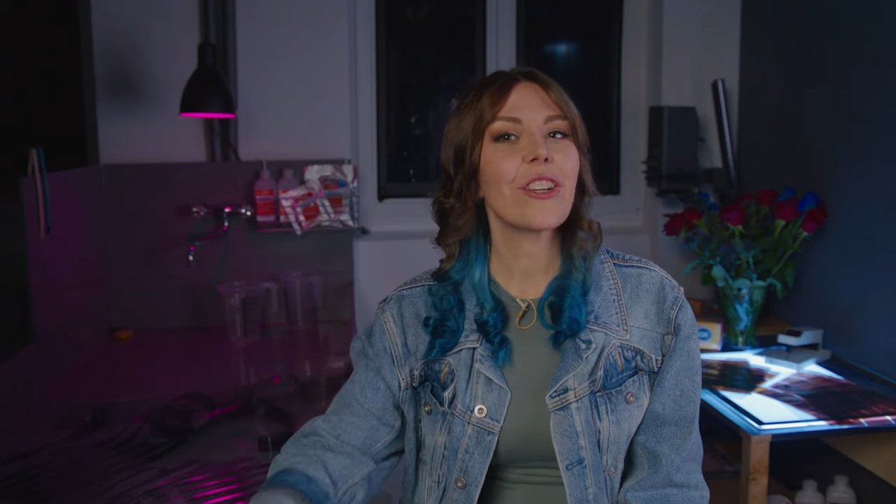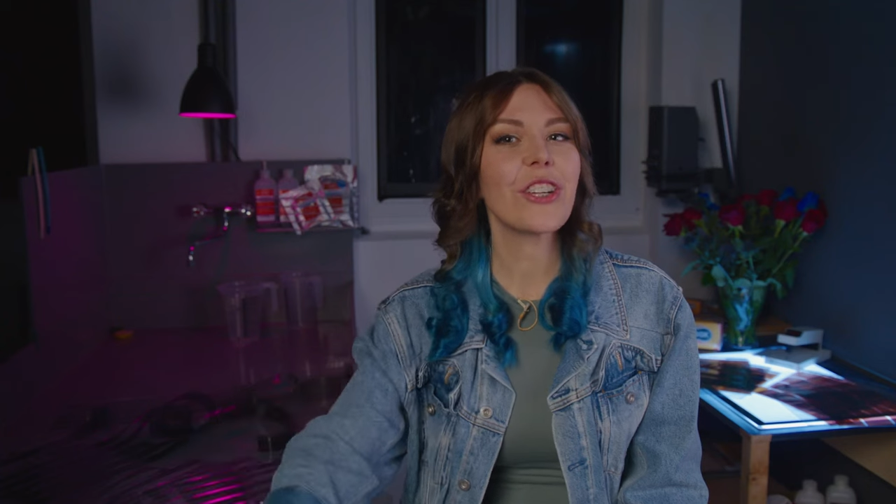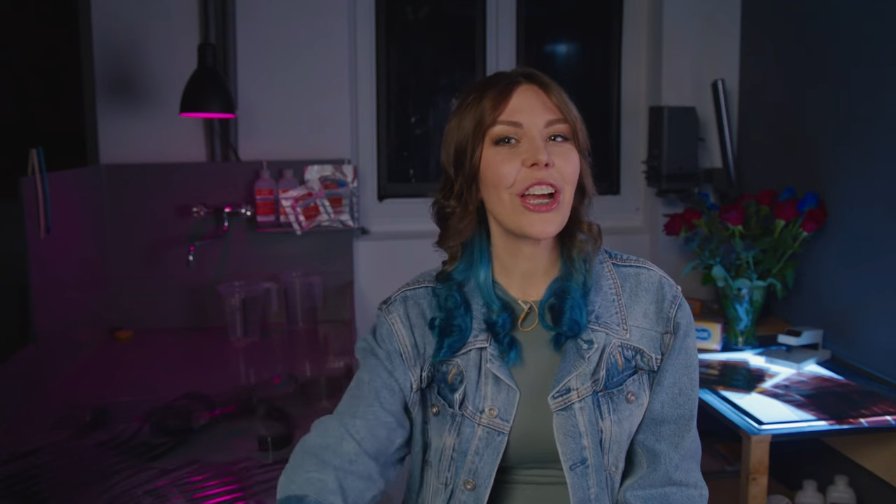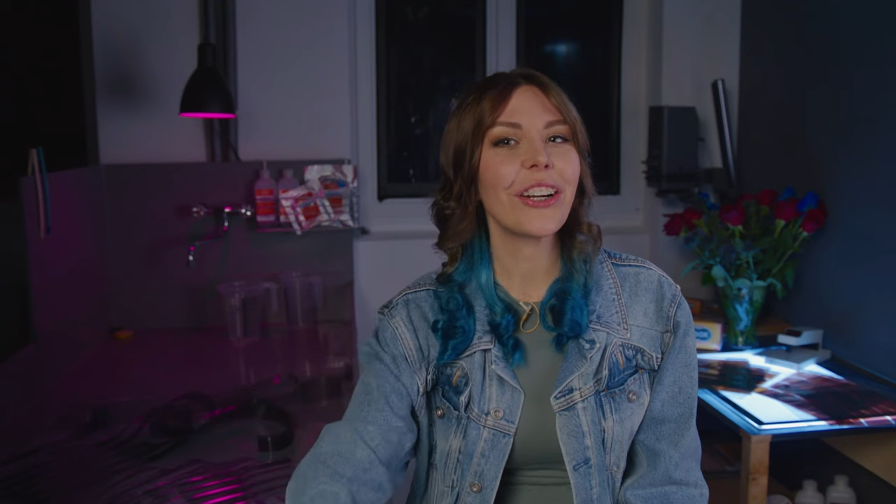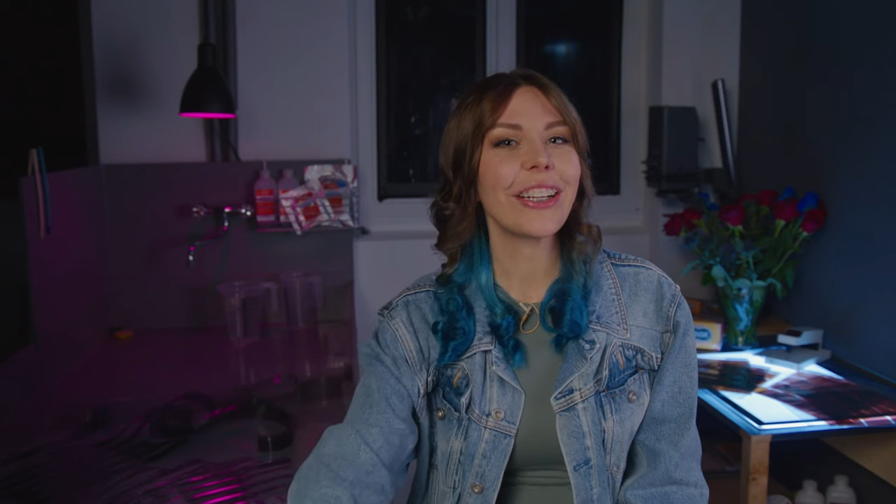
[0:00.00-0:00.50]

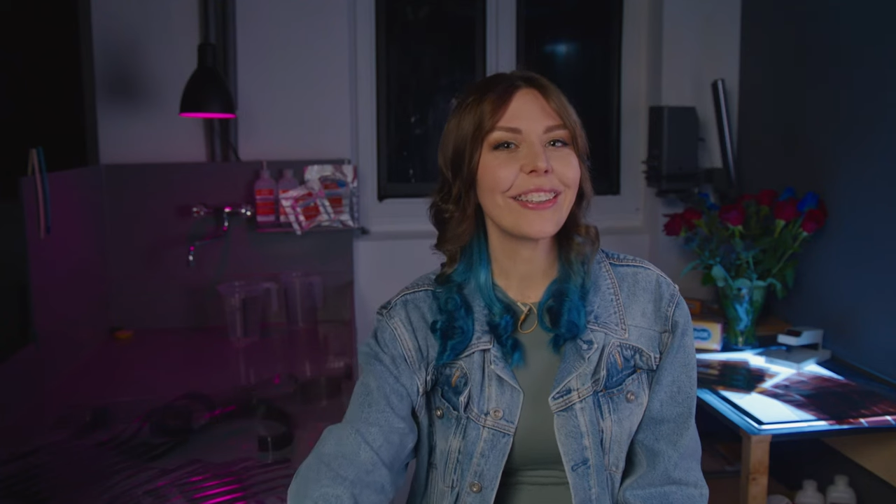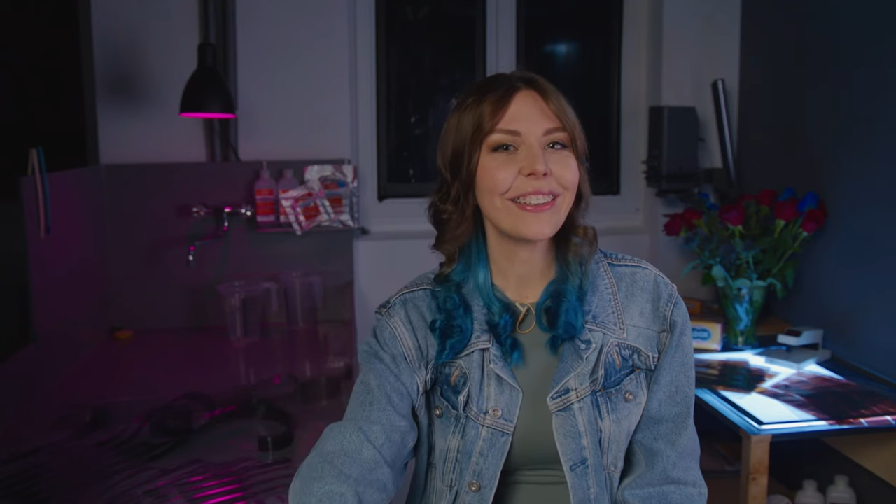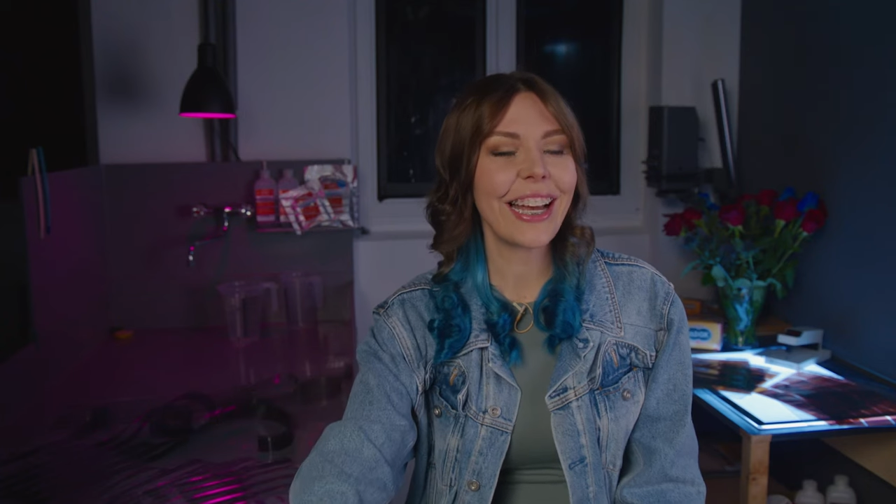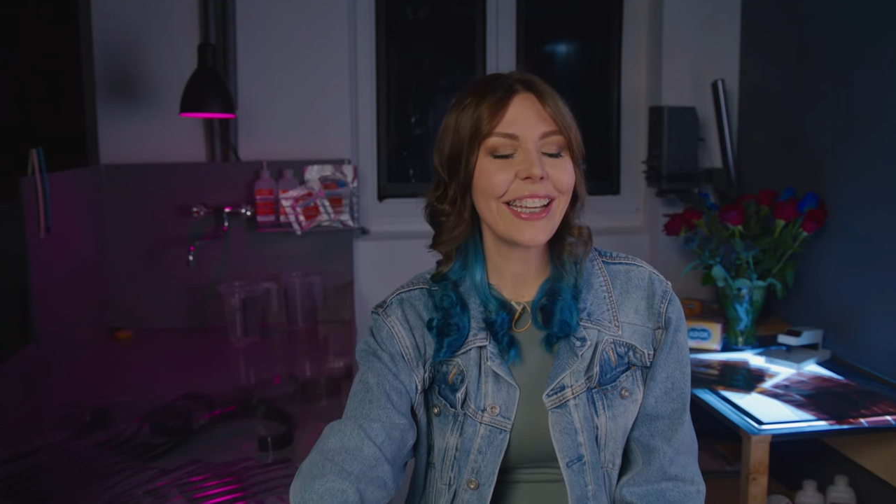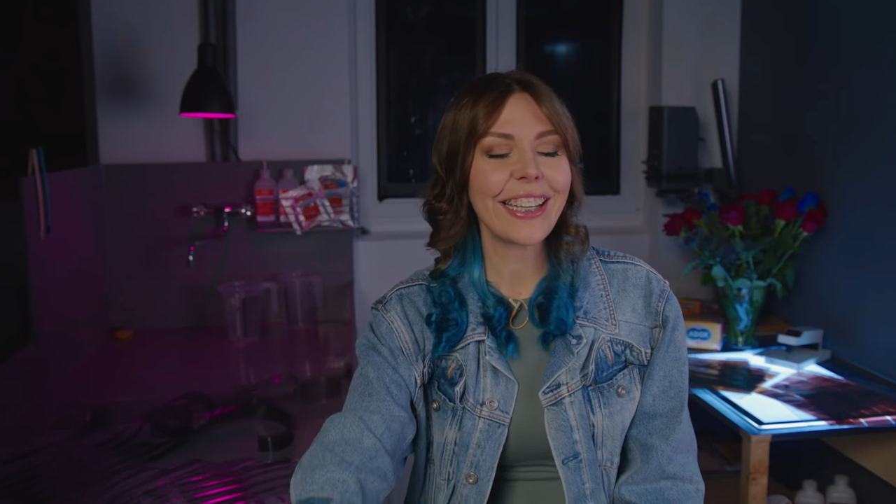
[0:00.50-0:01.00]
sharing,
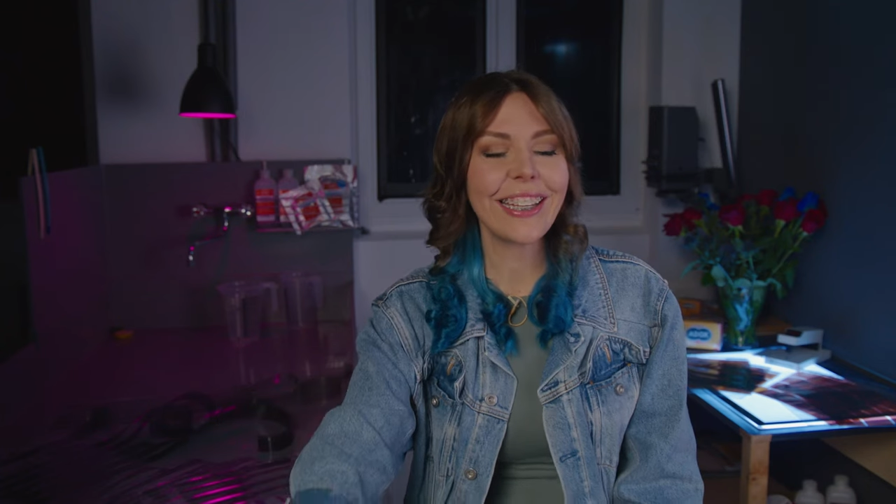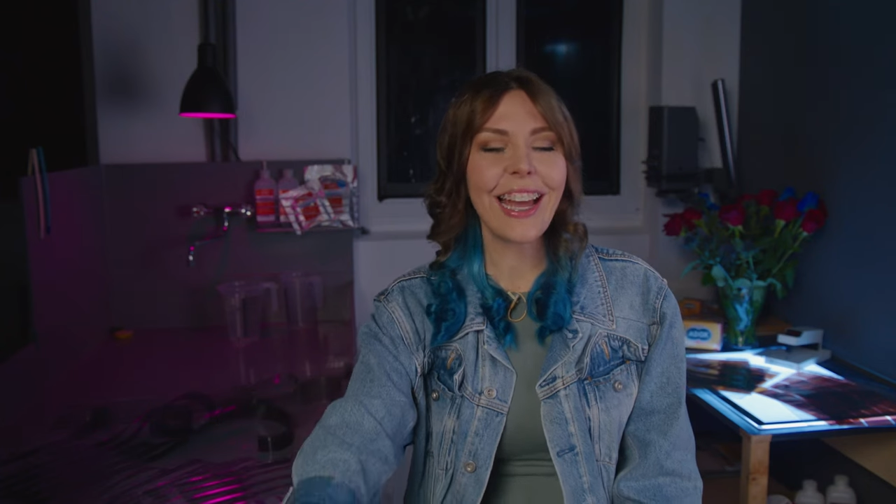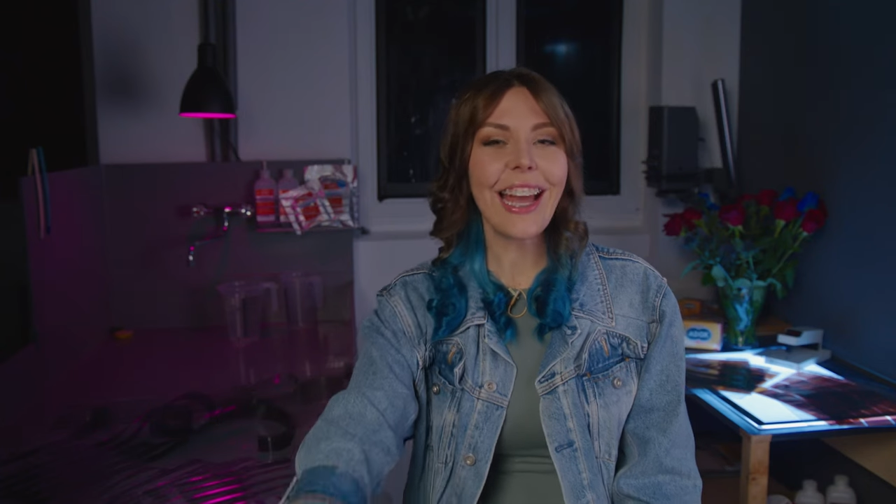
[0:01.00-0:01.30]
liking,